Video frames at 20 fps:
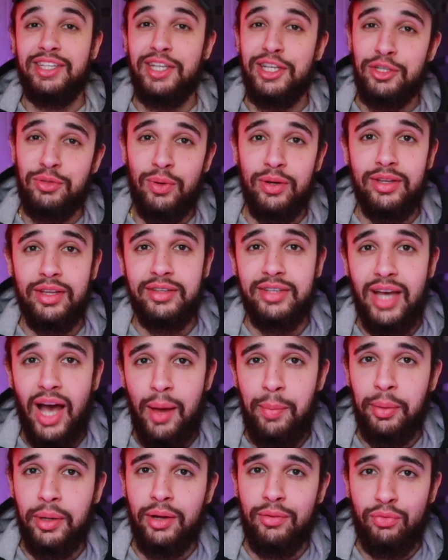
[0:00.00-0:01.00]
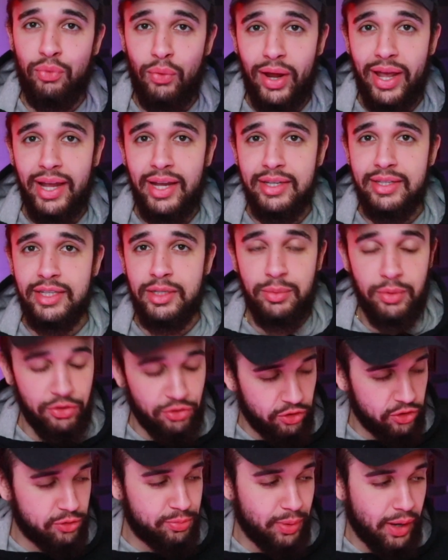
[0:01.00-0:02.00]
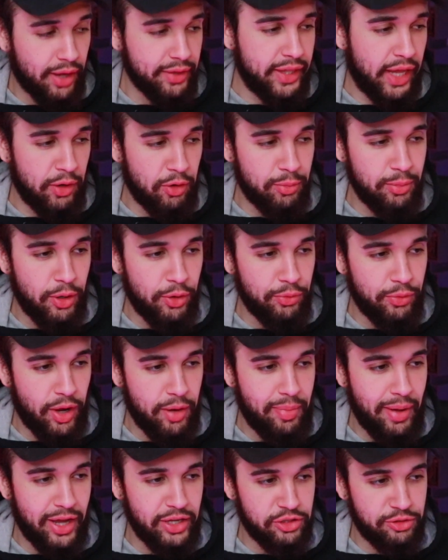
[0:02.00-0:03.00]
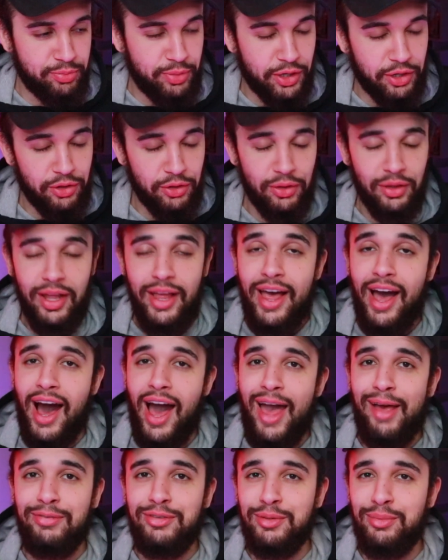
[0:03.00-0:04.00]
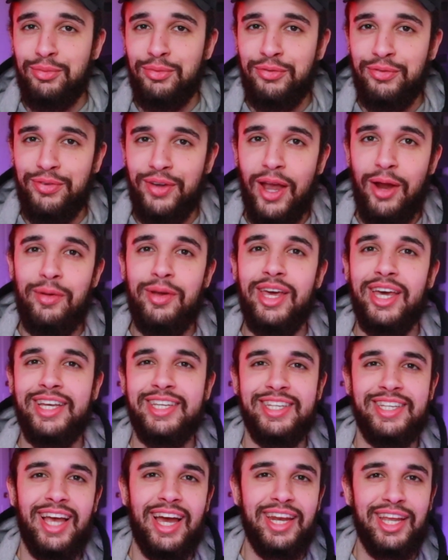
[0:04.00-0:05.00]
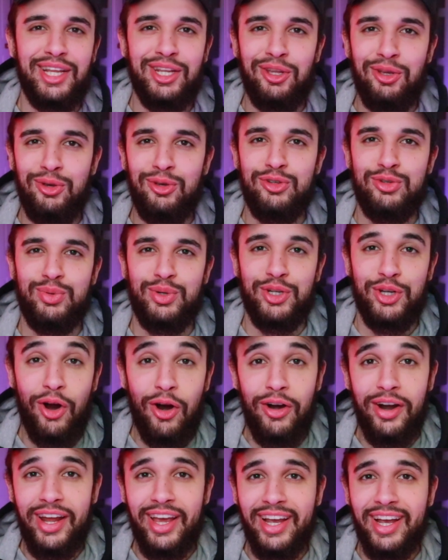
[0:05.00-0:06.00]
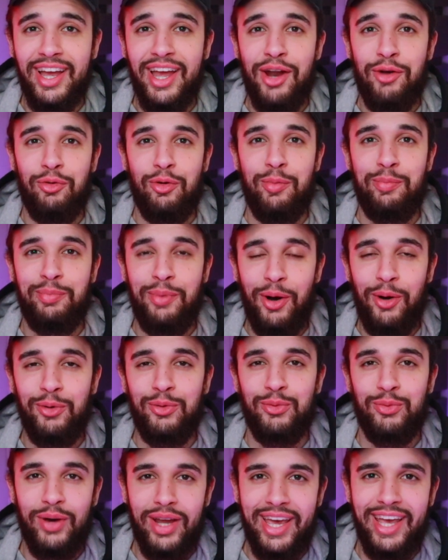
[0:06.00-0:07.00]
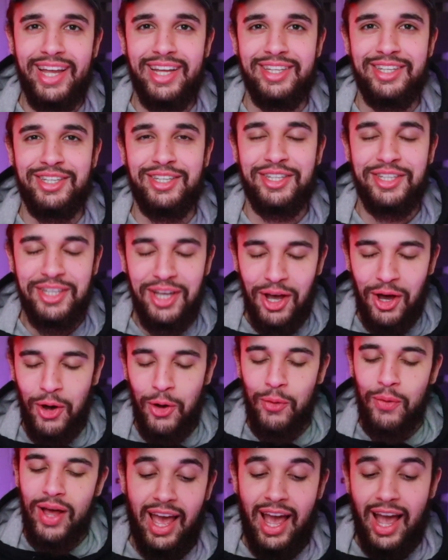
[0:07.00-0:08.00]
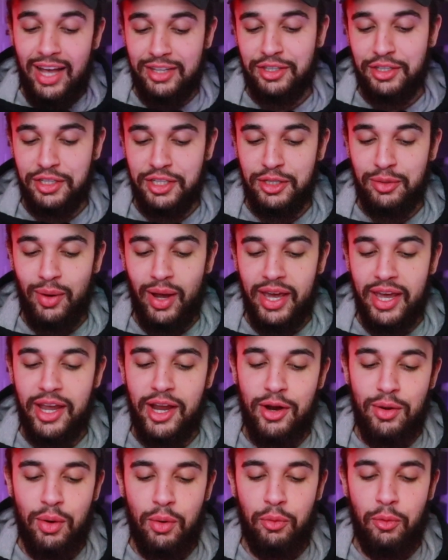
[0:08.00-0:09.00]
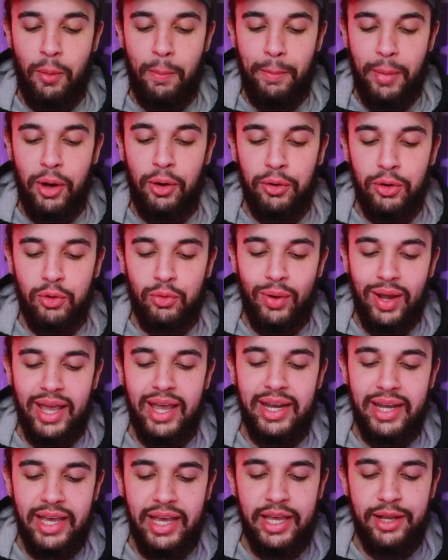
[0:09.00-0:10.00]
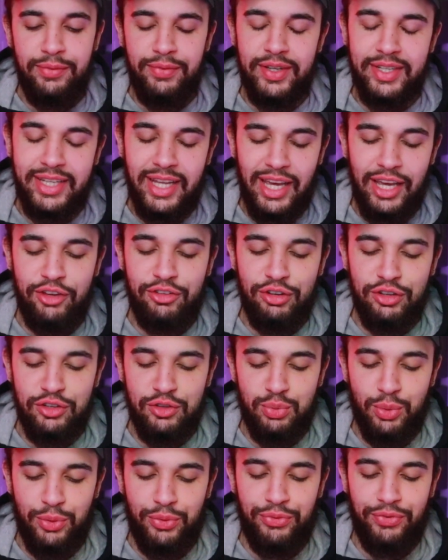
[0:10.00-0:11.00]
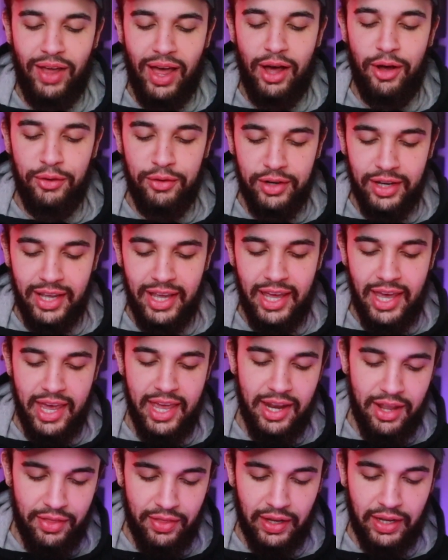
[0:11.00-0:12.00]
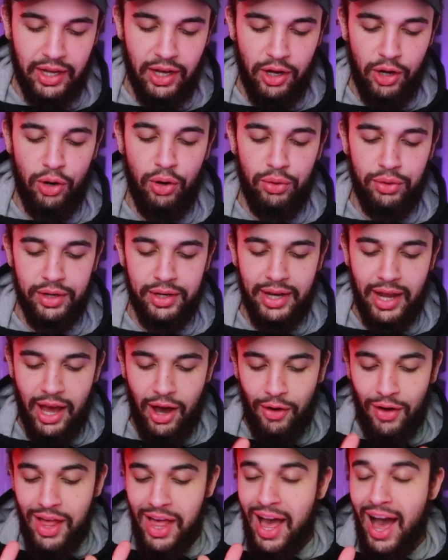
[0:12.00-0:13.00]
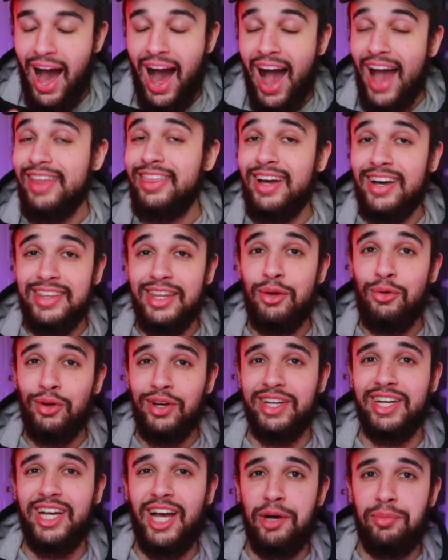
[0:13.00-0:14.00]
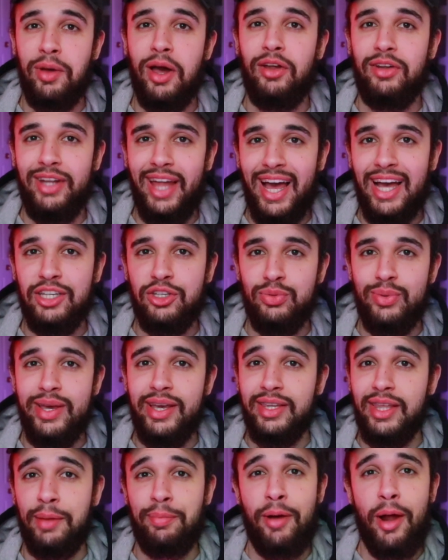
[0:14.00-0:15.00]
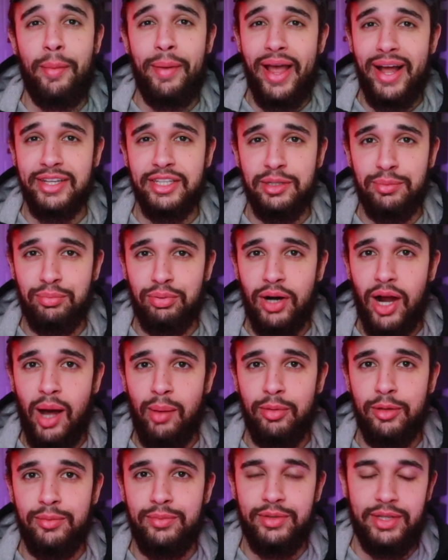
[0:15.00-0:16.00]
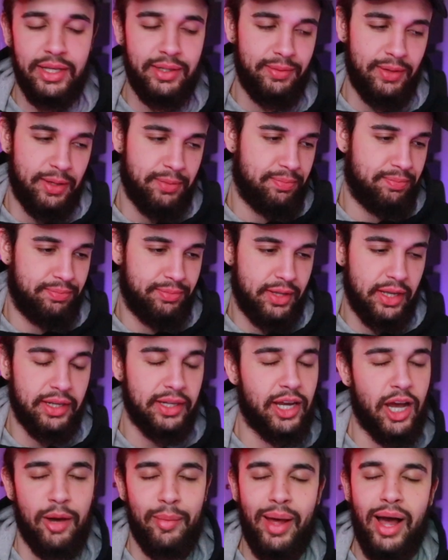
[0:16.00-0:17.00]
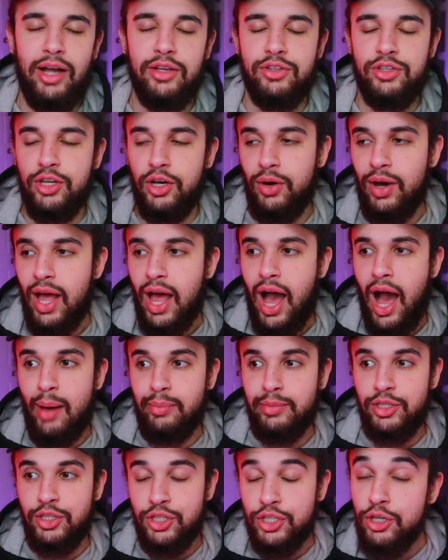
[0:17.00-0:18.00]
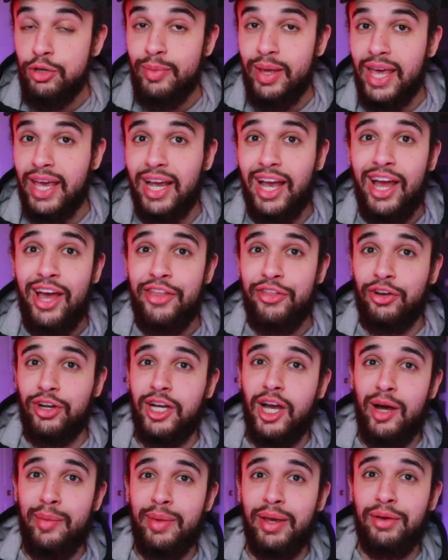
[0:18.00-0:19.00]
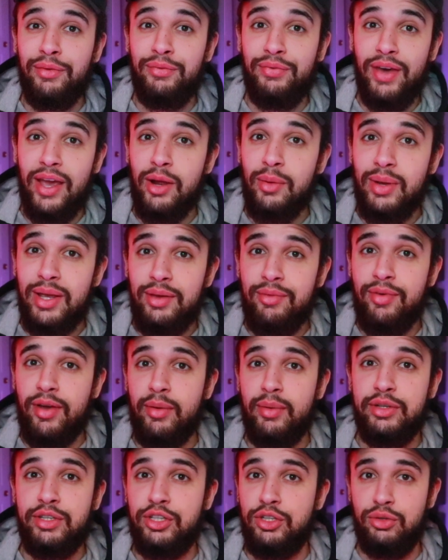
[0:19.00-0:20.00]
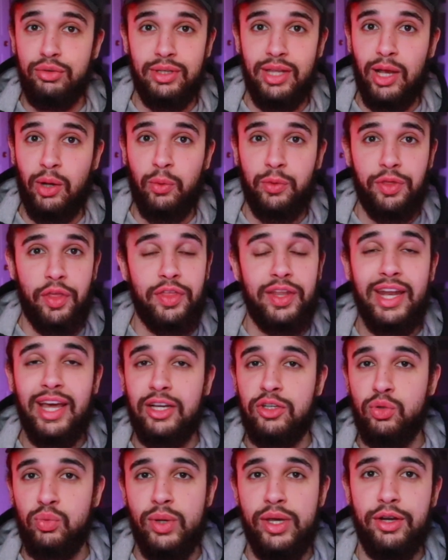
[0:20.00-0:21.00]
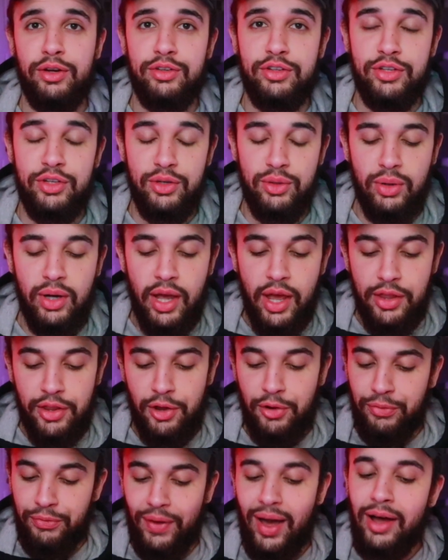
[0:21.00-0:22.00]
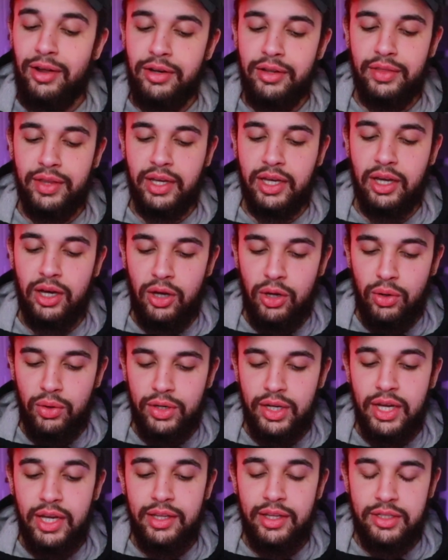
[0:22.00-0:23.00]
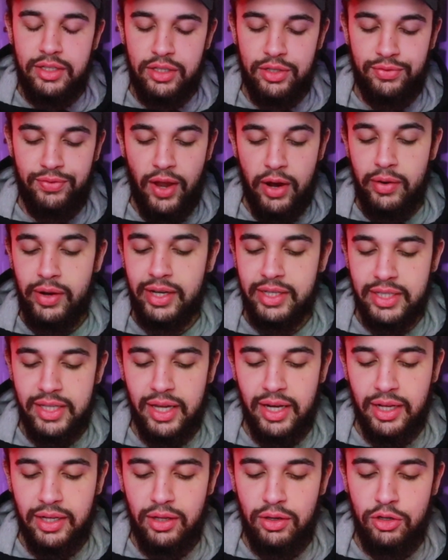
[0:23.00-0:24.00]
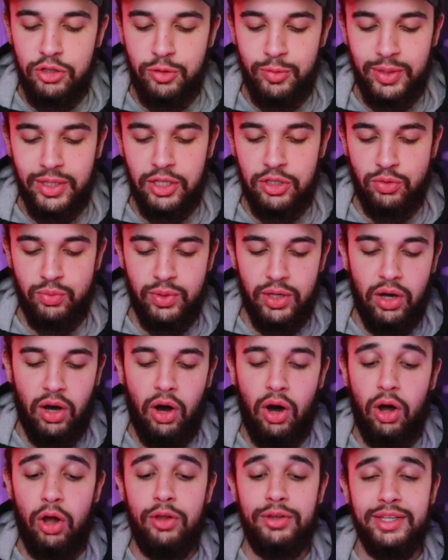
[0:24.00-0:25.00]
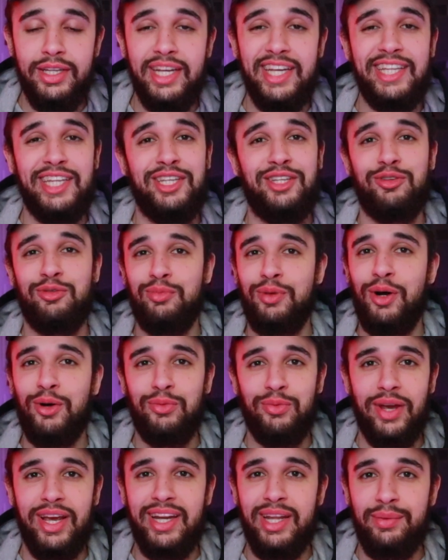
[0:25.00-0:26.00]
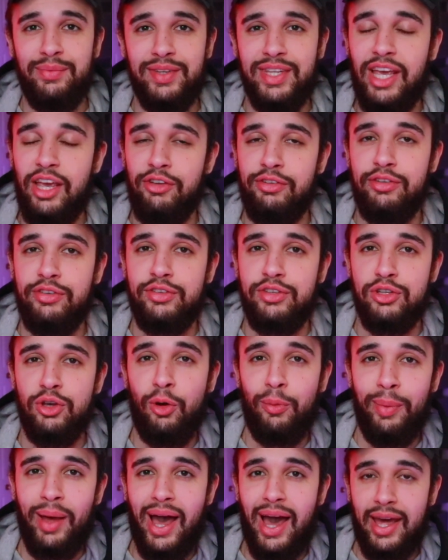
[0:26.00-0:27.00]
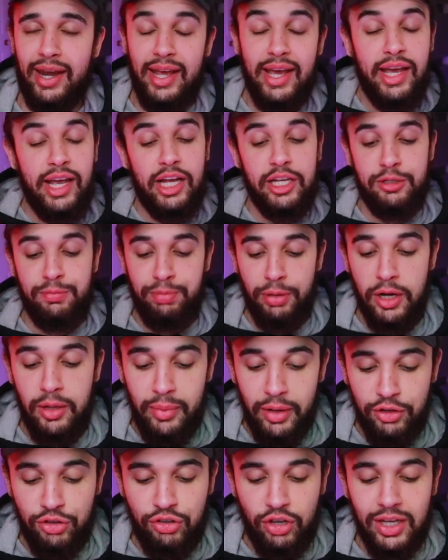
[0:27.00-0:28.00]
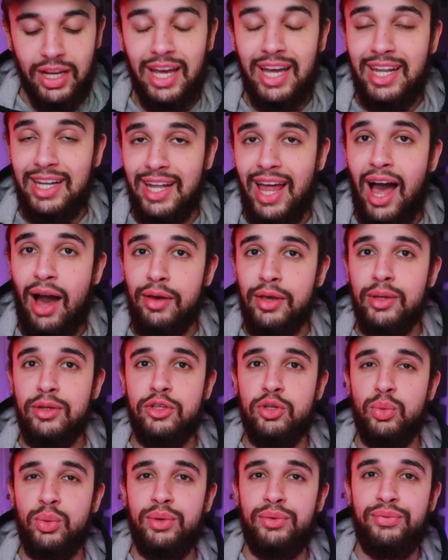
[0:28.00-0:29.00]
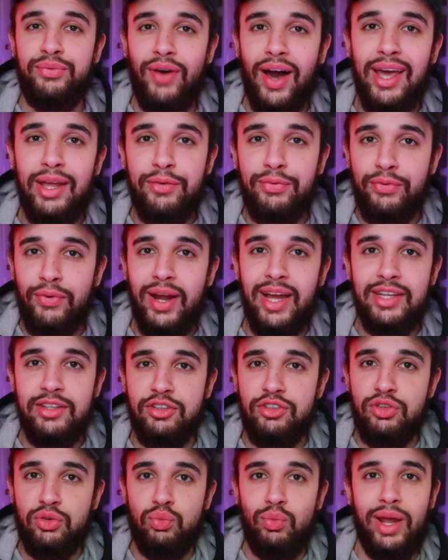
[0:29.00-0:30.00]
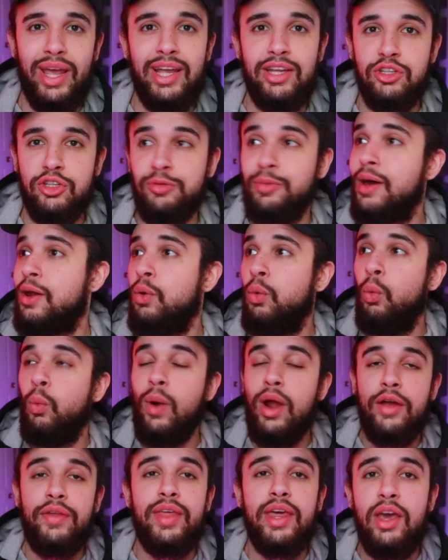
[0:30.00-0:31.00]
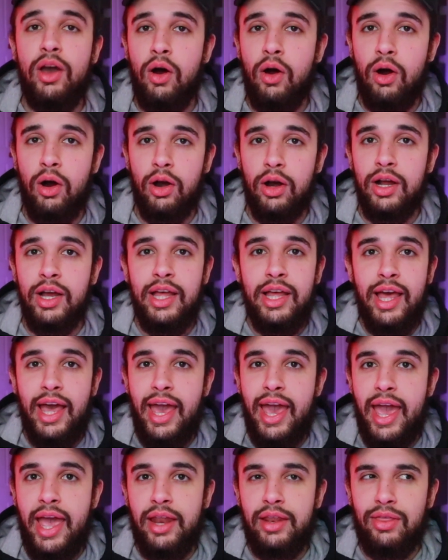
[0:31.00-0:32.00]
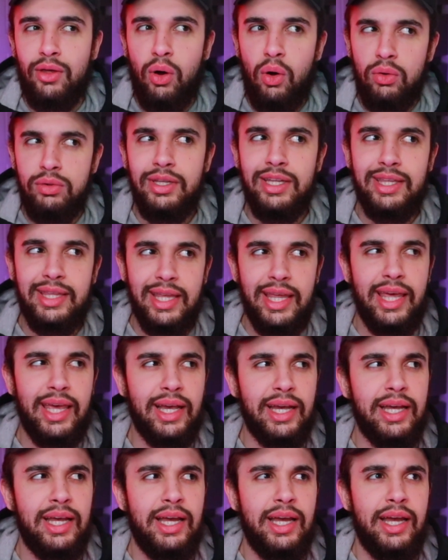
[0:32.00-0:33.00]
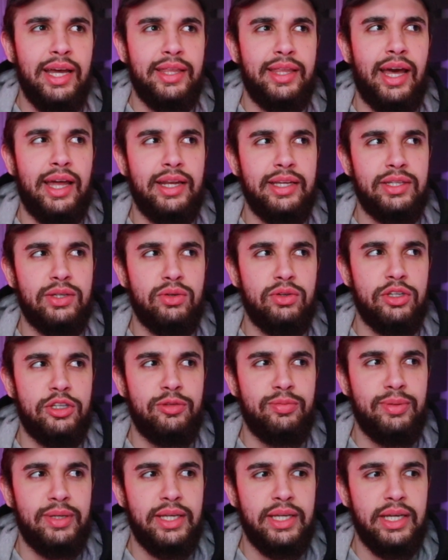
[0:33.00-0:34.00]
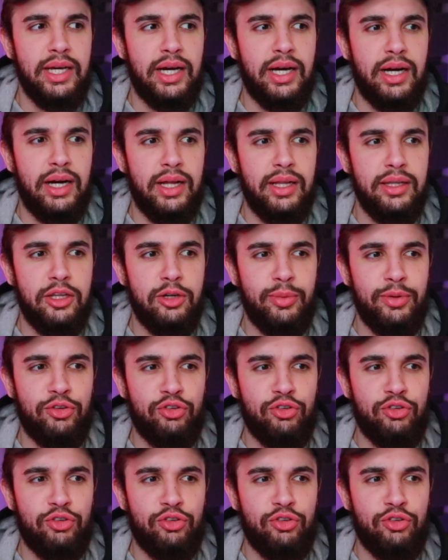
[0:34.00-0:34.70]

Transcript: since we're on the topic of raids and we just bought that Remote Raid Pass bundle, I have some very exciting news regarding remote raids. So, as you can see right here, remote raid invitations were found in the code. Now, I thought they were gonna come out last week. They probably had some problems and it didn't come out. So I'm assuming they're coming very, very soon, like within the next week or two. They're found in the code. This is very exciting news because we all need these remote raid invitations so bad. It's pretty much gonna allow you to invite friends to raids no matter where they are. And the only thing that is going to be uh, a little bit